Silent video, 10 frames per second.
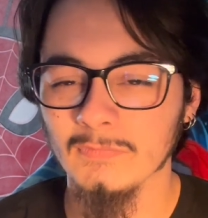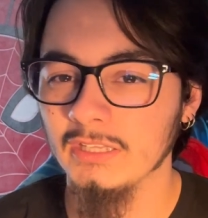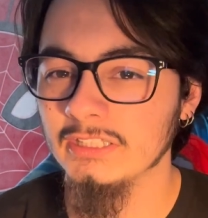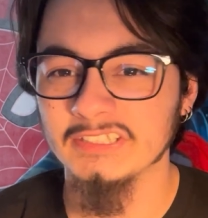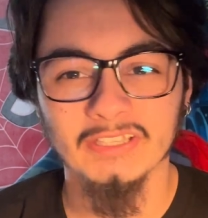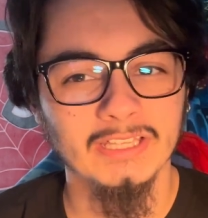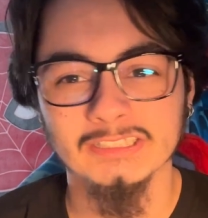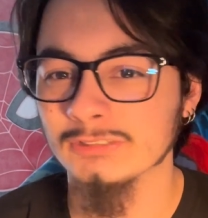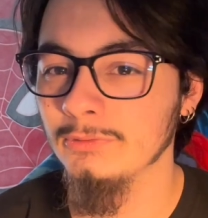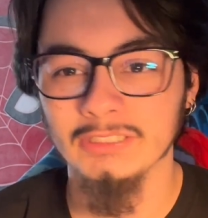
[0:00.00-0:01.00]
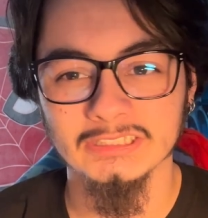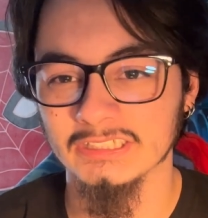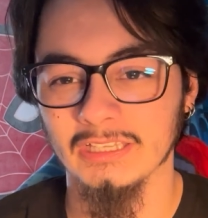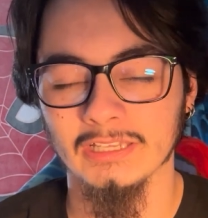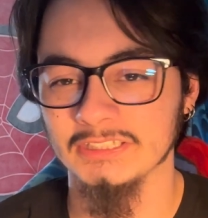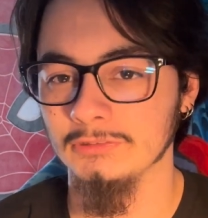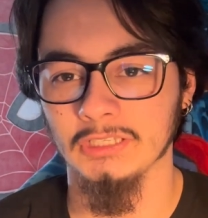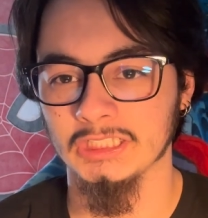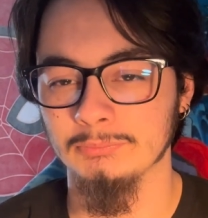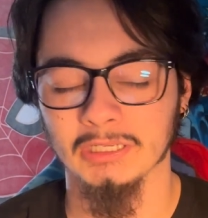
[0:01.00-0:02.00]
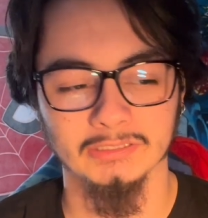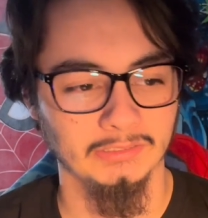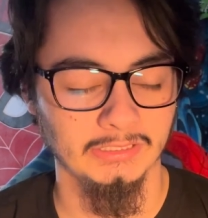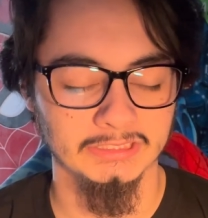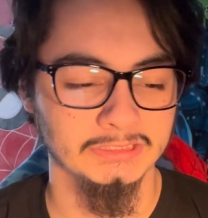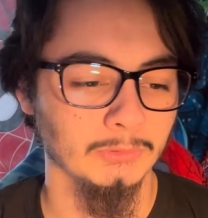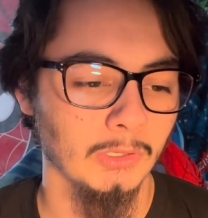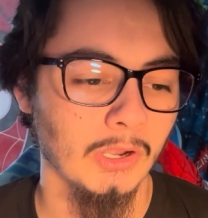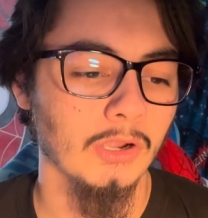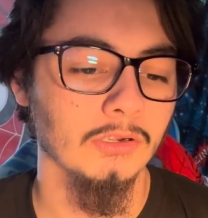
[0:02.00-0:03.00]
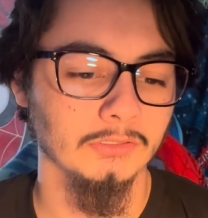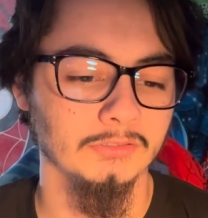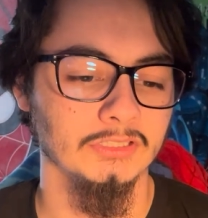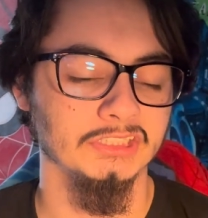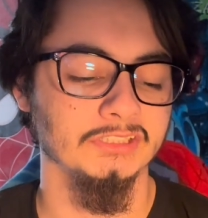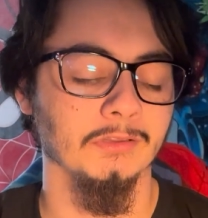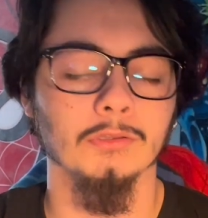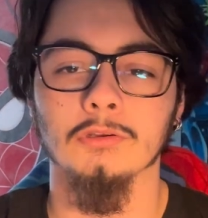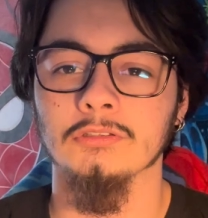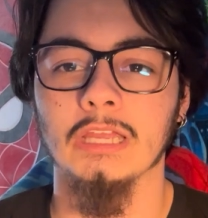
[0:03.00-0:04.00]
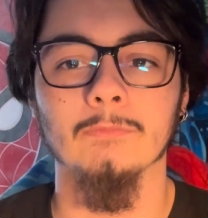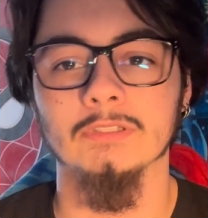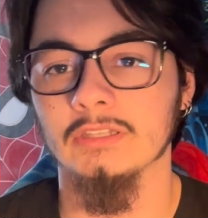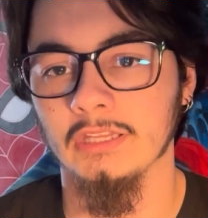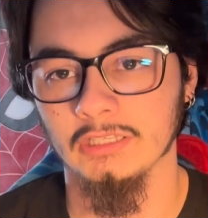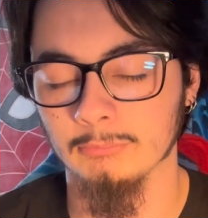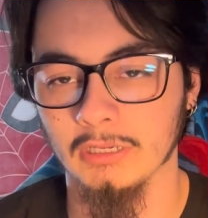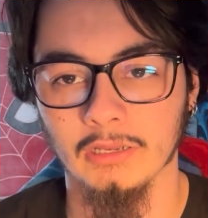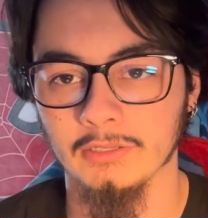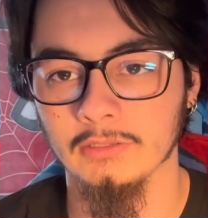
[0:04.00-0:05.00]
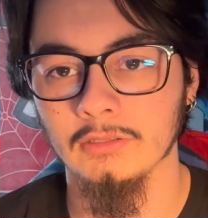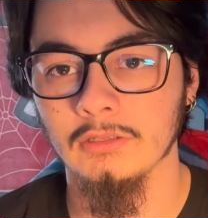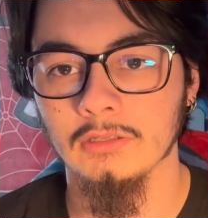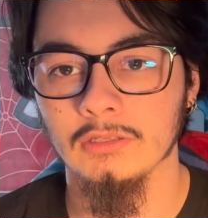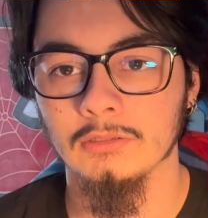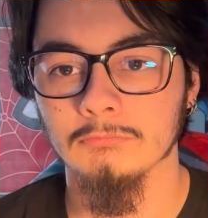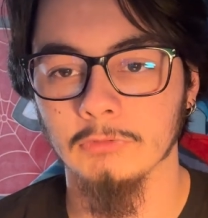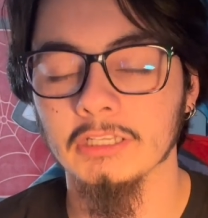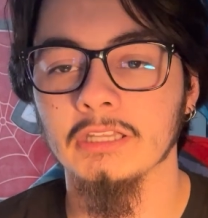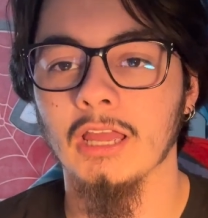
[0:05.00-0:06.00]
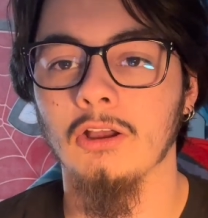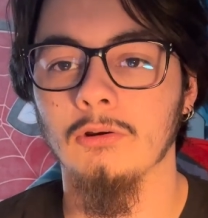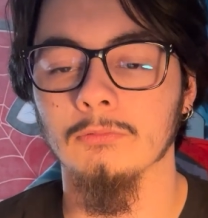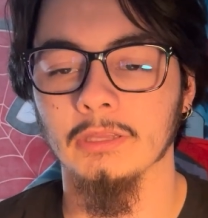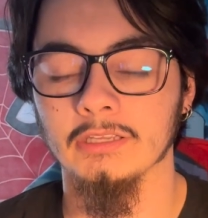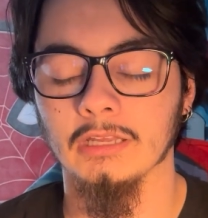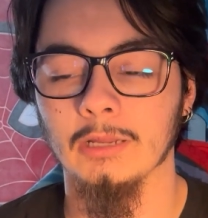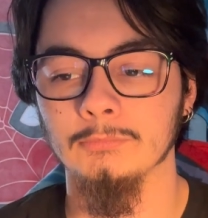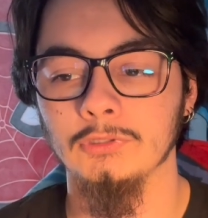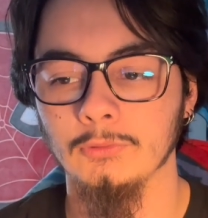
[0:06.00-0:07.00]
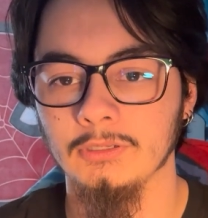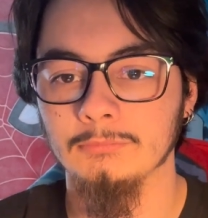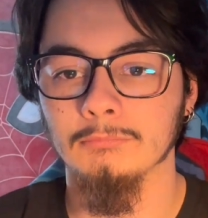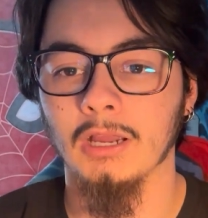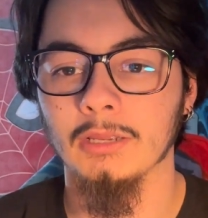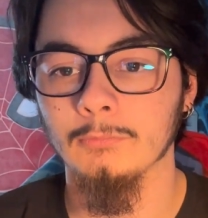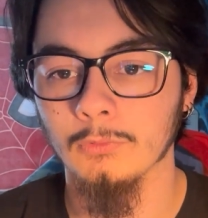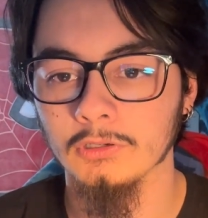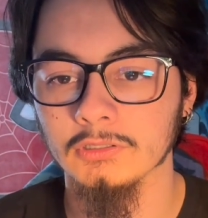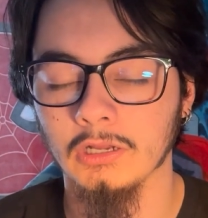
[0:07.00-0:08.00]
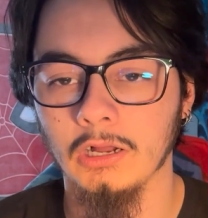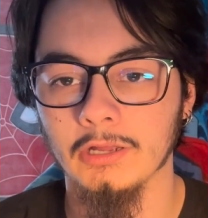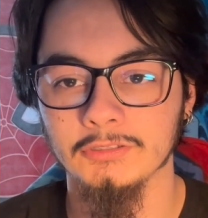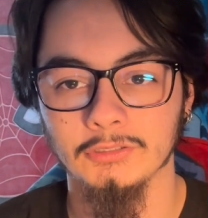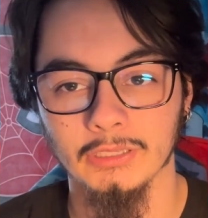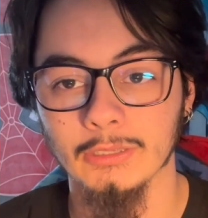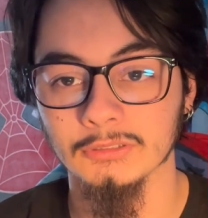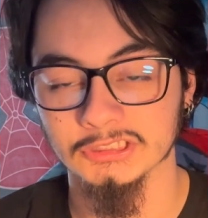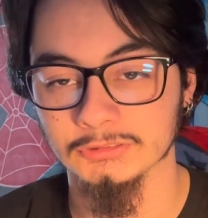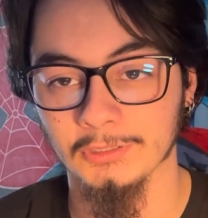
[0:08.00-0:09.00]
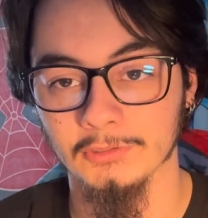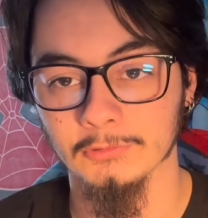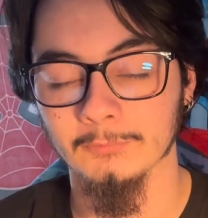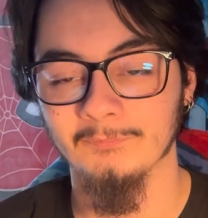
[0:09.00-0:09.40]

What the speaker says: it's not so easy as you expect. It's so hard just to learn everything about it. Right now, I'm doing my work onto Illustrator,